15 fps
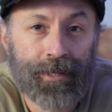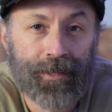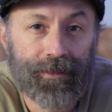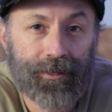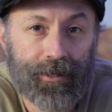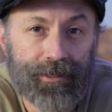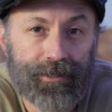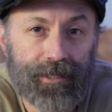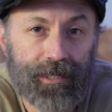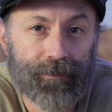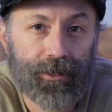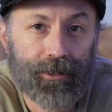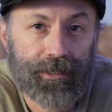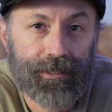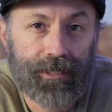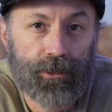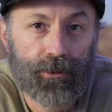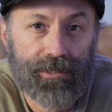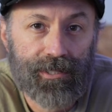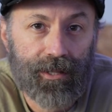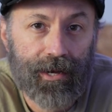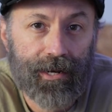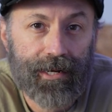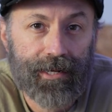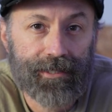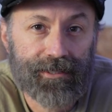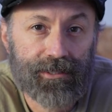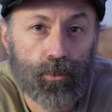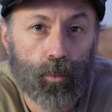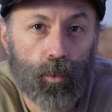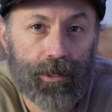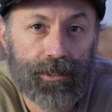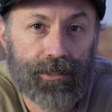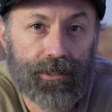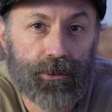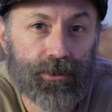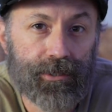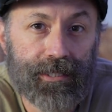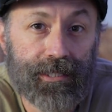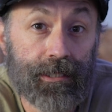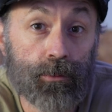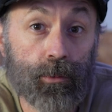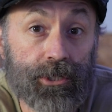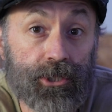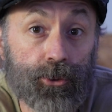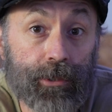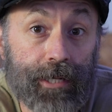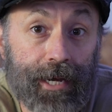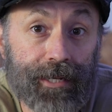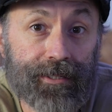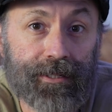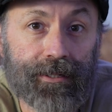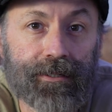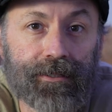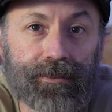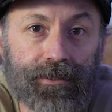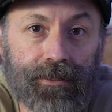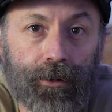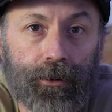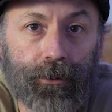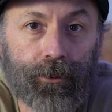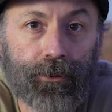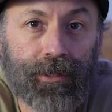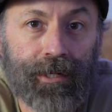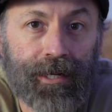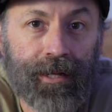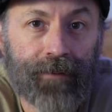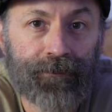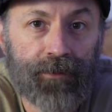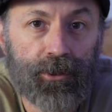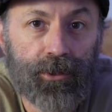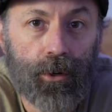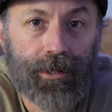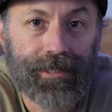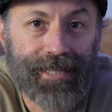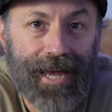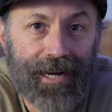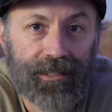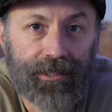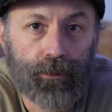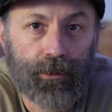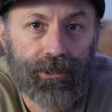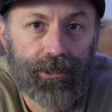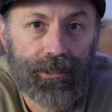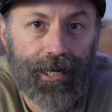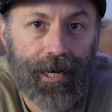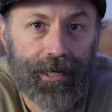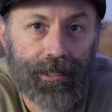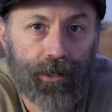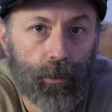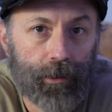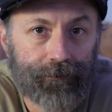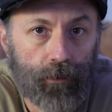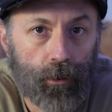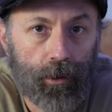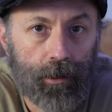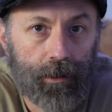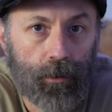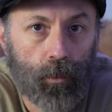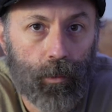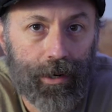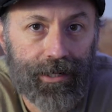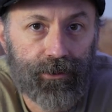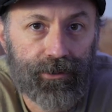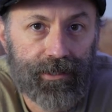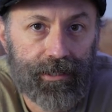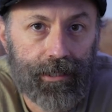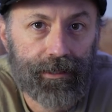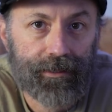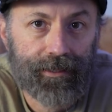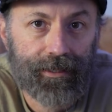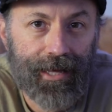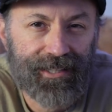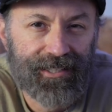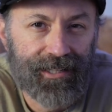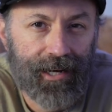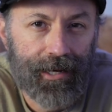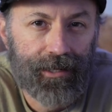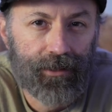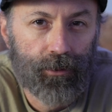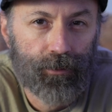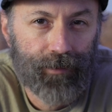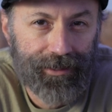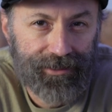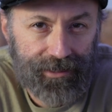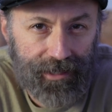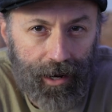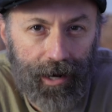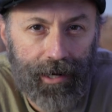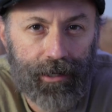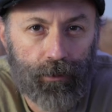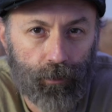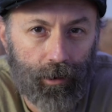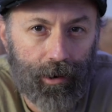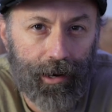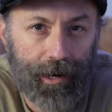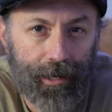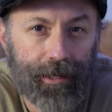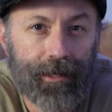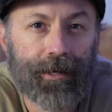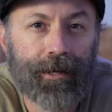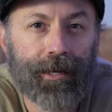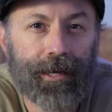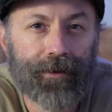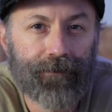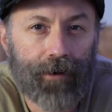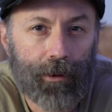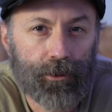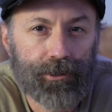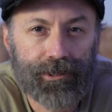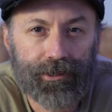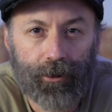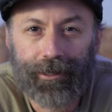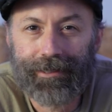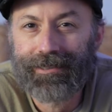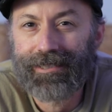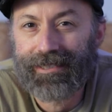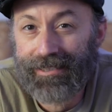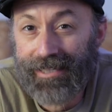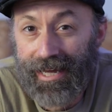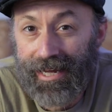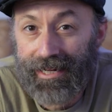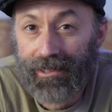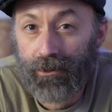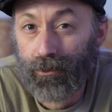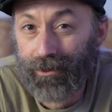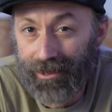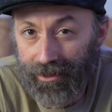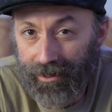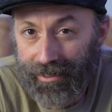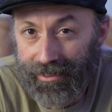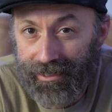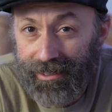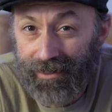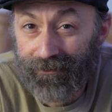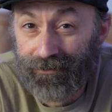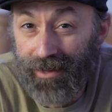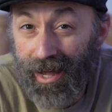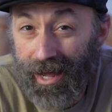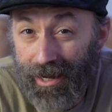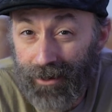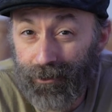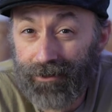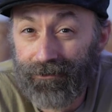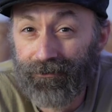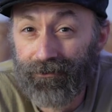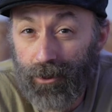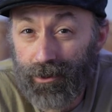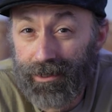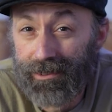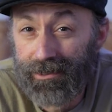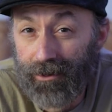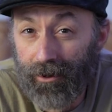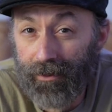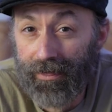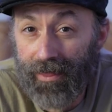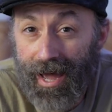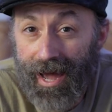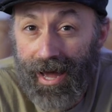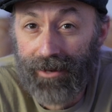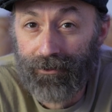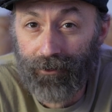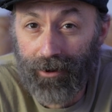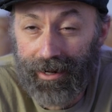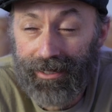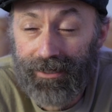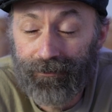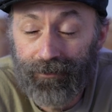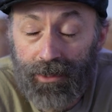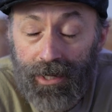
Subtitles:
The nice thing about continuous lighting, it's what you see is what you get. So you know exactly what you're kind of going for when you see it. And that's kind of why if I were starting today with lighting, I would focus on that, right?